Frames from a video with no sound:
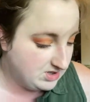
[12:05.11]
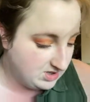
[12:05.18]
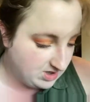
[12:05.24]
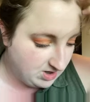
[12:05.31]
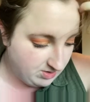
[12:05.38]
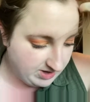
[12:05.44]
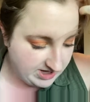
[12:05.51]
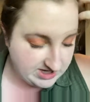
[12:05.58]

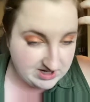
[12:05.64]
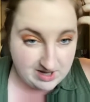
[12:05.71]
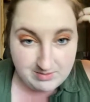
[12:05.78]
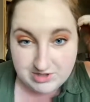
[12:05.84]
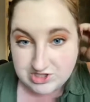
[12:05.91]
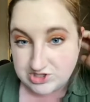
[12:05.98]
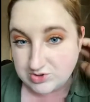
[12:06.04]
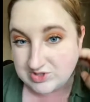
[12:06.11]
Okay, I'm
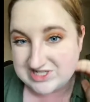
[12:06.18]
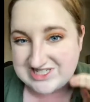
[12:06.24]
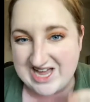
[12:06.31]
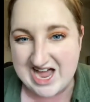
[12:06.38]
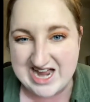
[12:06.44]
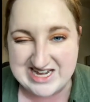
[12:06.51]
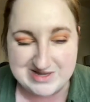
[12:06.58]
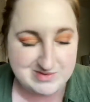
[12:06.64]
gonna do a
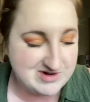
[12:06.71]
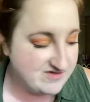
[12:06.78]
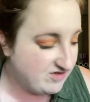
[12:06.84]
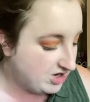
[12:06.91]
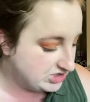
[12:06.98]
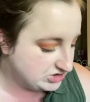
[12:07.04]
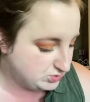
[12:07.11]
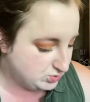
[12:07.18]
tiny bit of
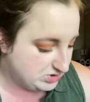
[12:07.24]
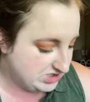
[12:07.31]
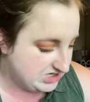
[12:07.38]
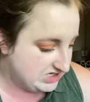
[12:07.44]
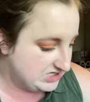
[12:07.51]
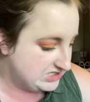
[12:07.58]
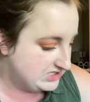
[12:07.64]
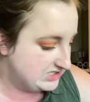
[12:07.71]
contouring.